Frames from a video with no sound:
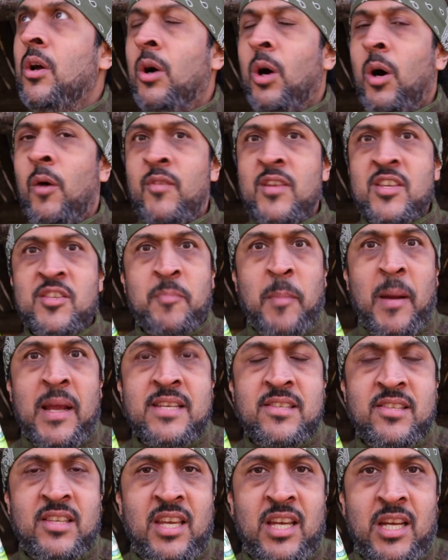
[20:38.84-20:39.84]
of his
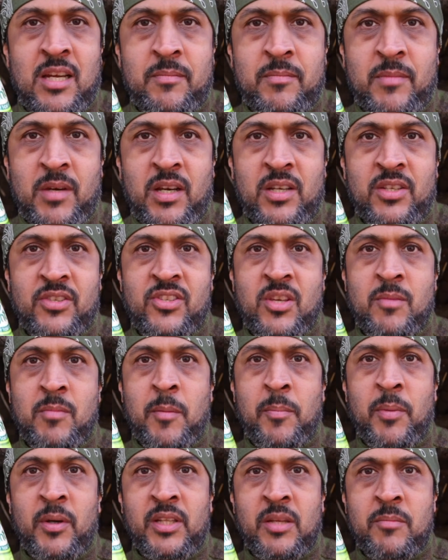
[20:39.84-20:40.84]
base camp. Uh, you see my
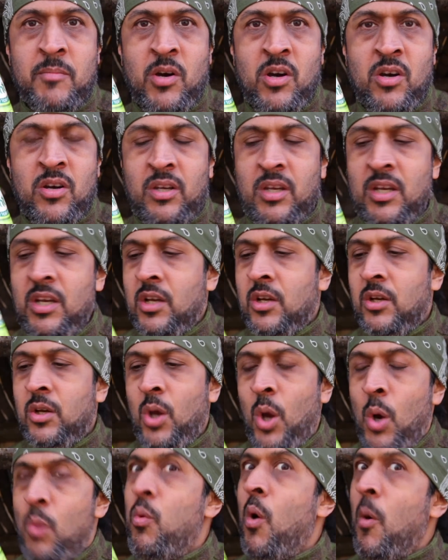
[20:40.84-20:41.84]
buddy Mark,
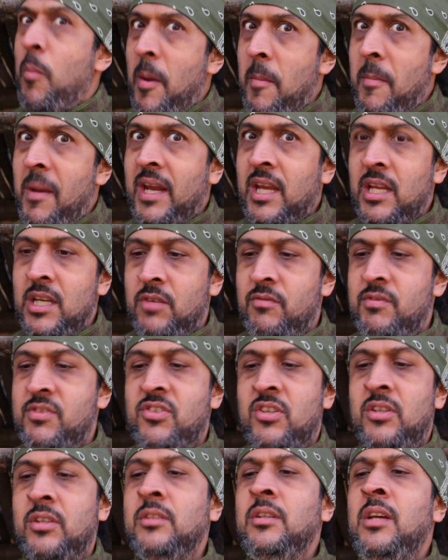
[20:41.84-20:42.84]
who will be making a
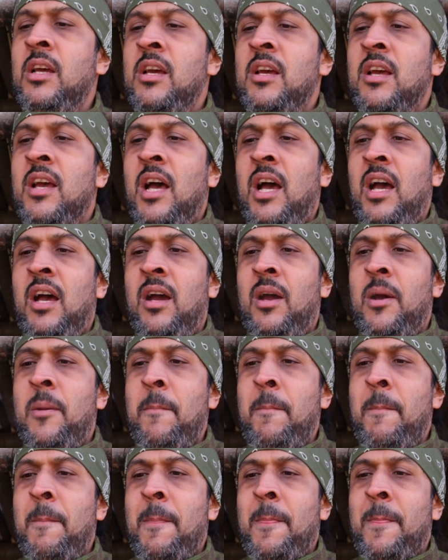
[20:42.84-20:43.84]
return.
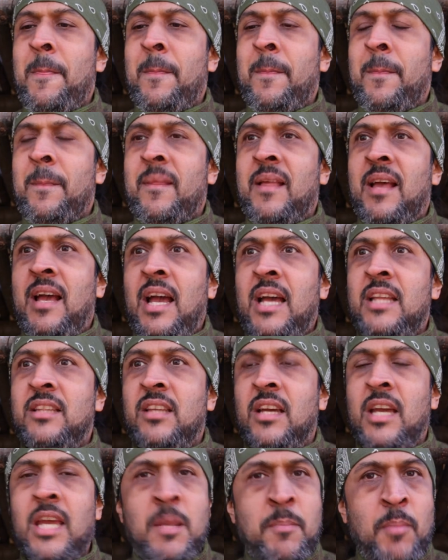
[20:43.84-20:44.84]
Um, and
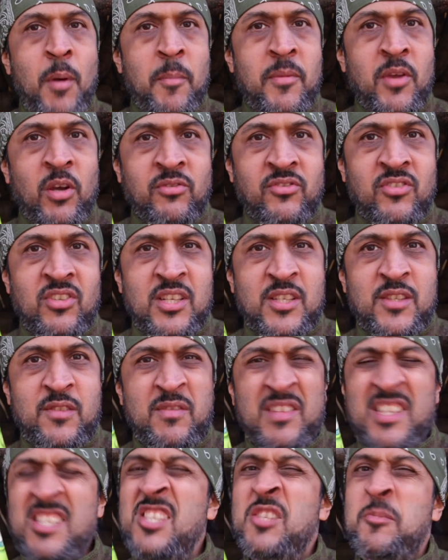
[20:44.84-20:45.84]
uh, he put me onto this.
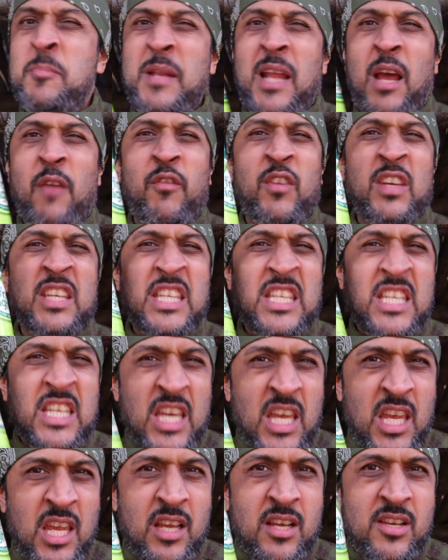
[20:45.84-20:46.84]
This has been out for
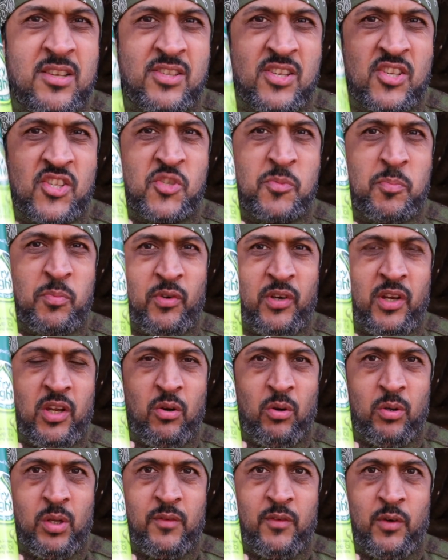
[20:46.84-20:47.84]
years, this spray
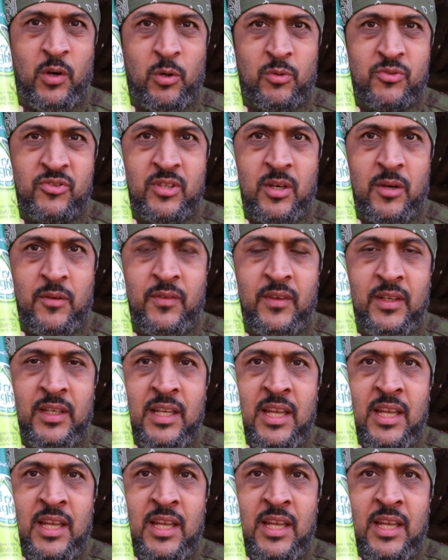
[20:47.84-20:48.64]
olive oil stuff.